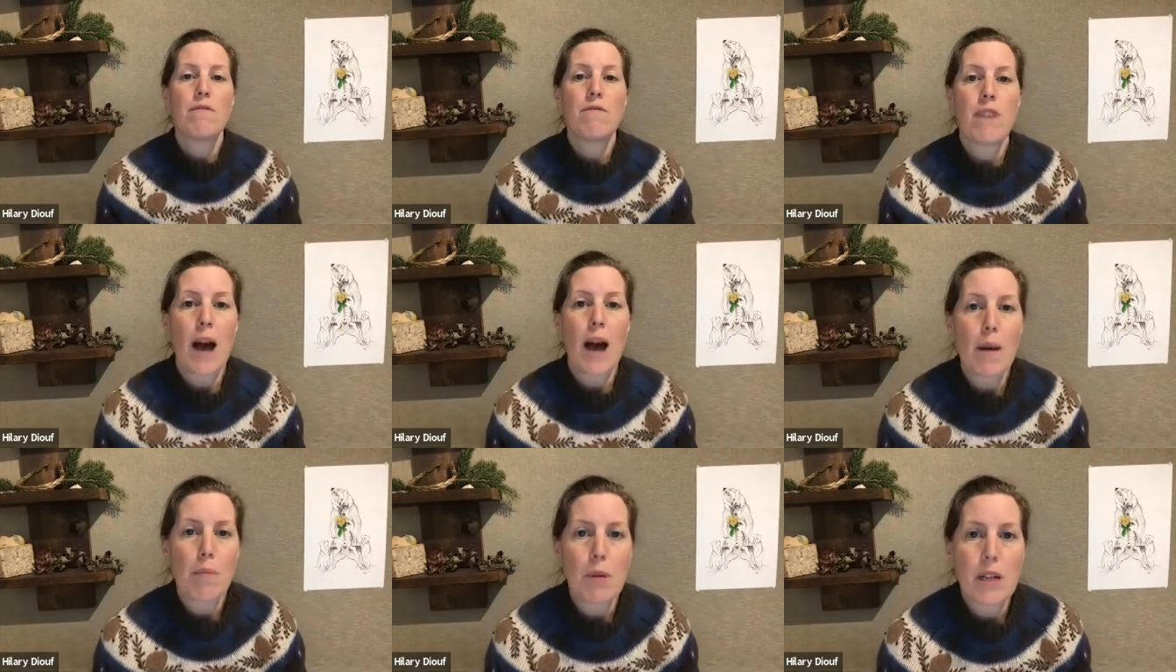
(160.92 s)

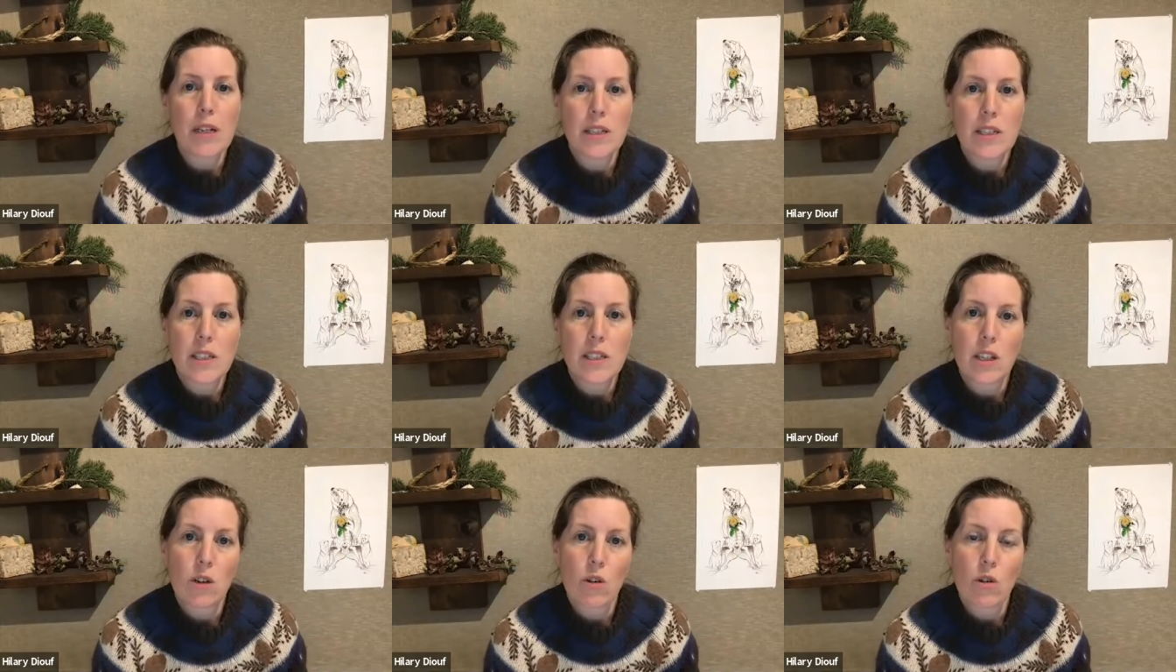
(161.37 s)

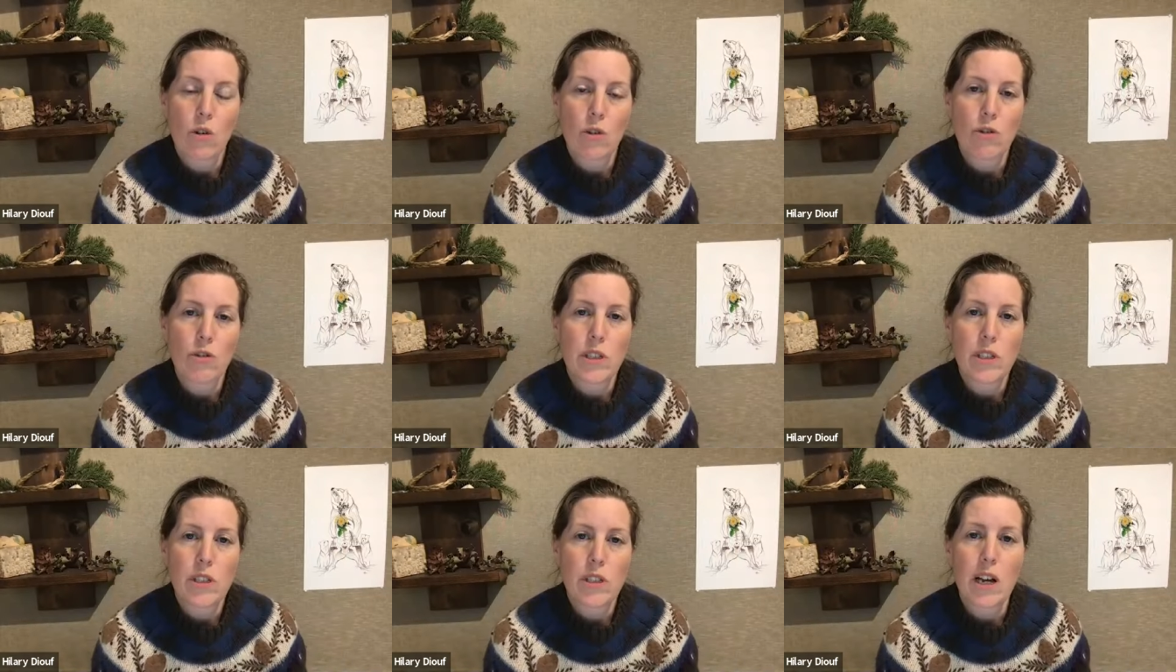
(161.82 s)
fabulous in the
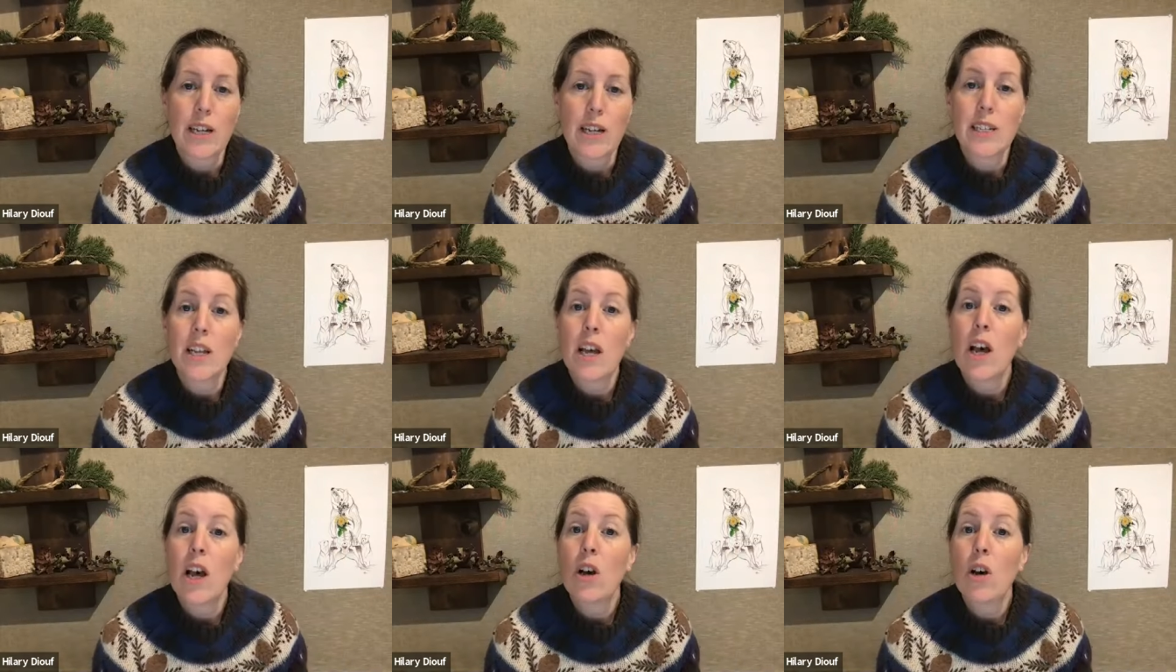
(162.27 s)
countryside,
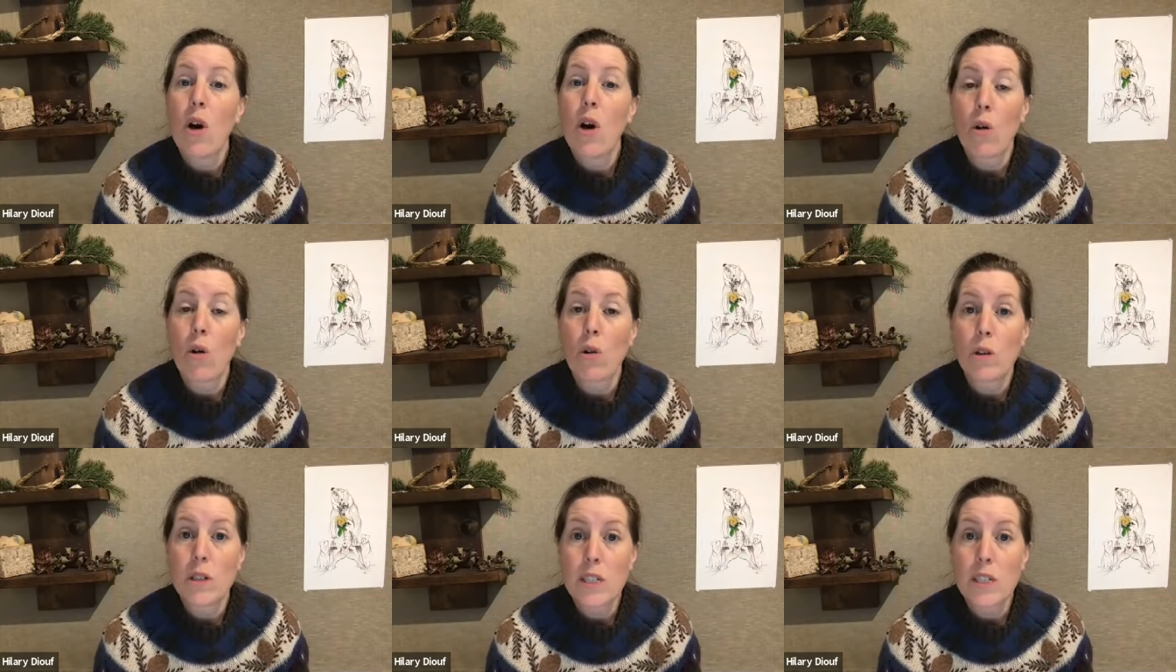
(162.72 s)

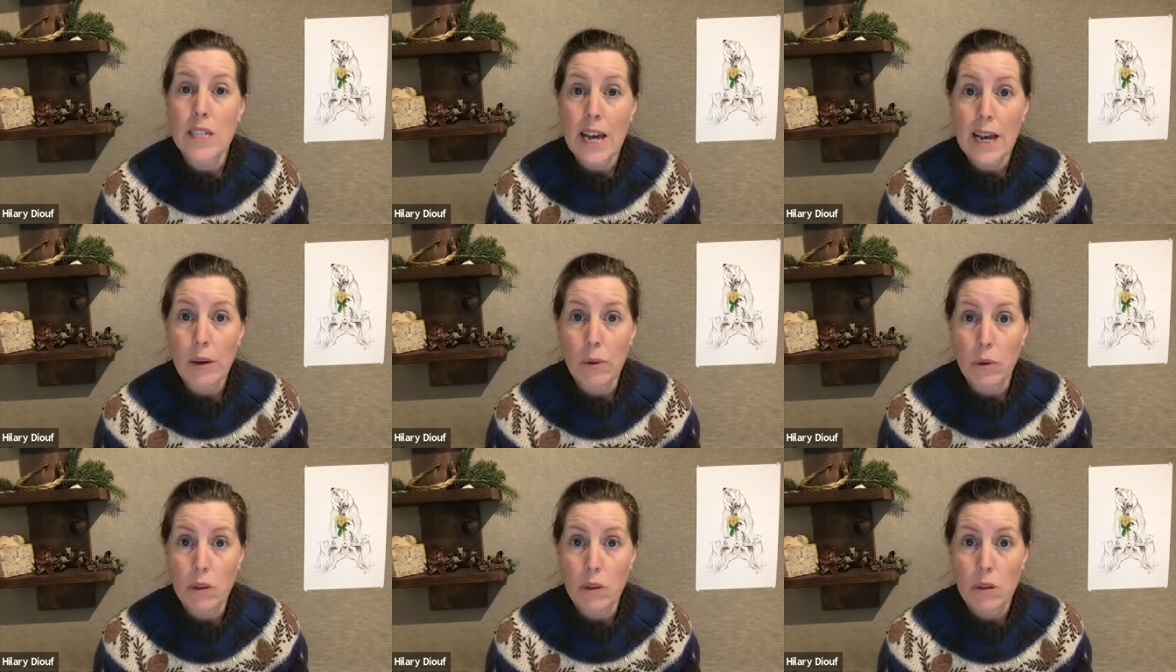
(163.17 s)
called
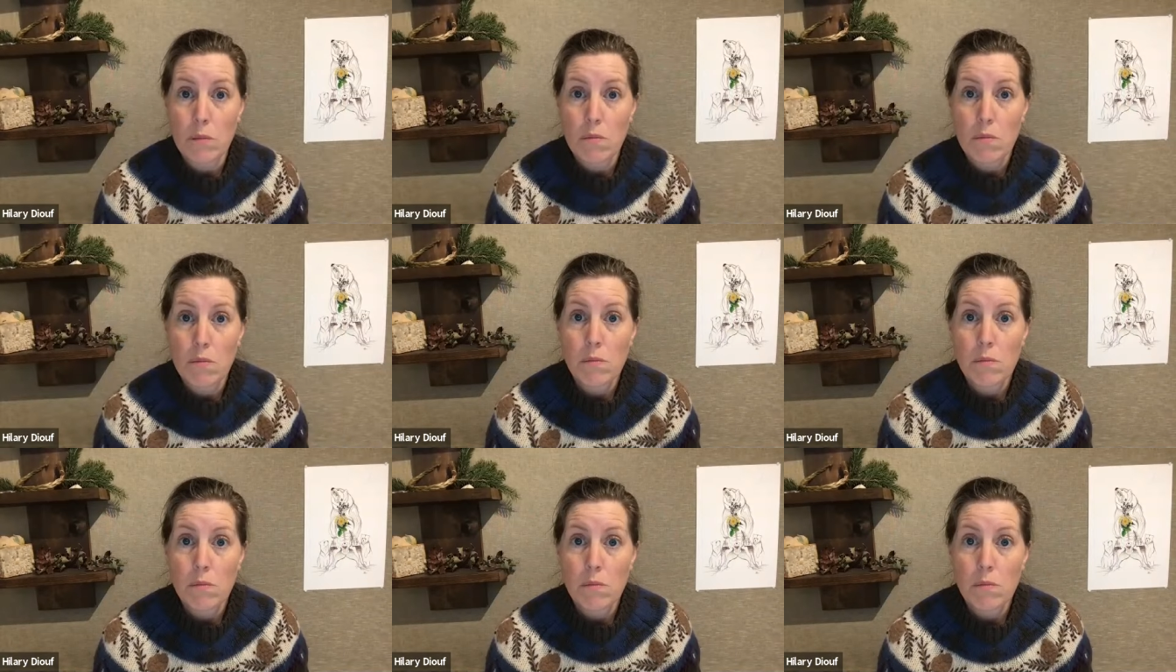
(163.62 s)
Dowth.